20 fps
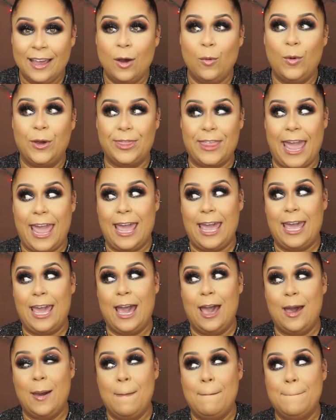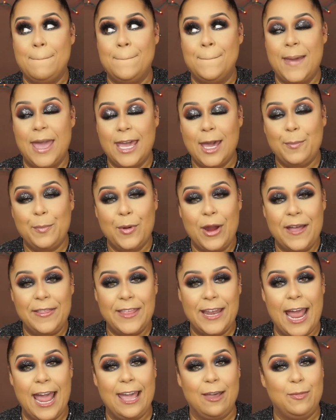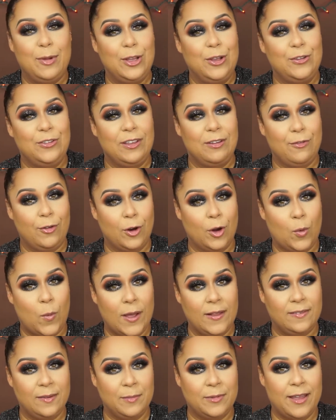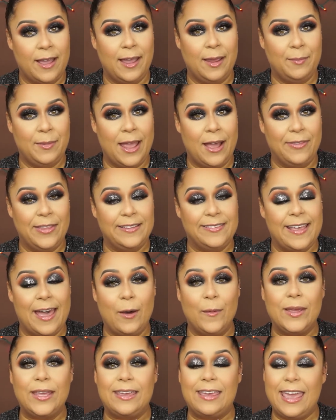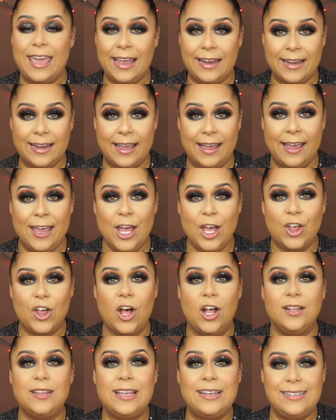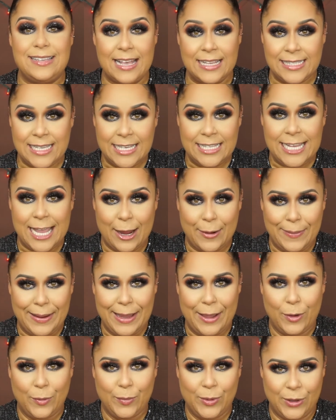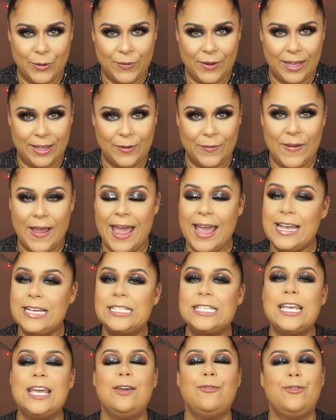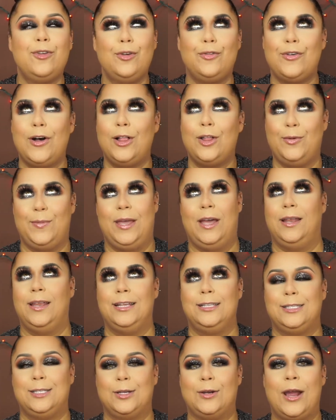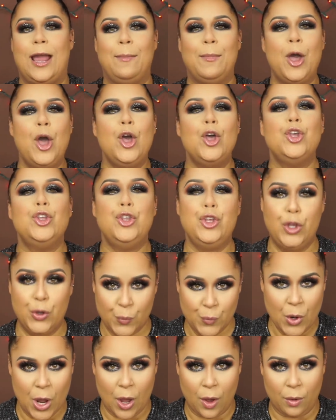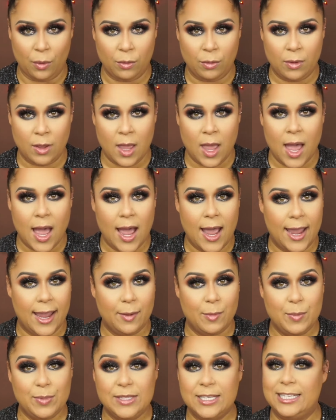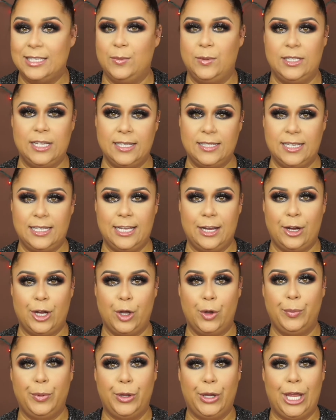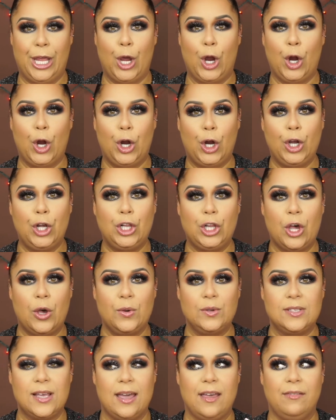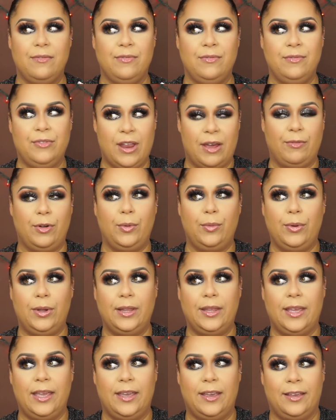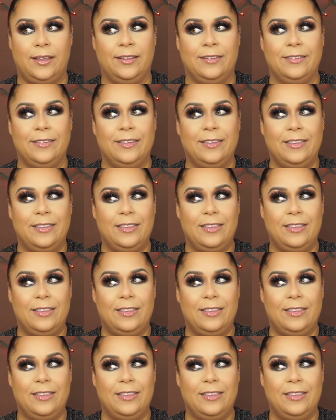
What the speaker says: with a makeup brand that I have been using for quite some time now that's out in Canada called Desiderio Beauty. You guys, if you follow me on Instagram, you know I am obsessed with Desiderio Beauty. Her glows, I have never really